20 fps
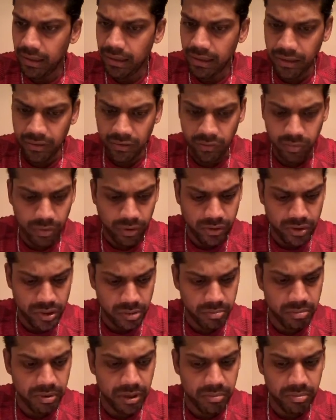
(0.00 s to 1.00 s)
next month
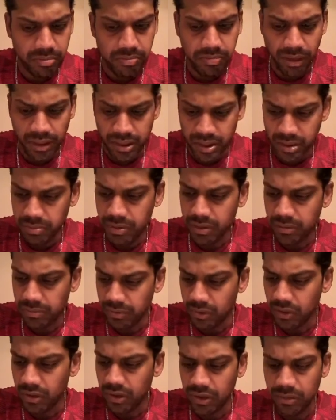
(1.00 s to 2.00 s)
should be I should be
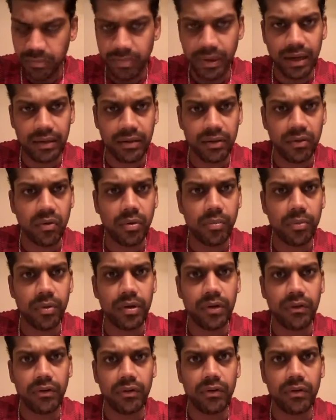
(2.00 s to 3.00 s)
good back to normal
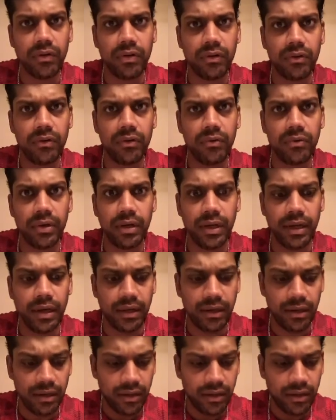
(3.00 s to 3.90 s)
because I start a new gig.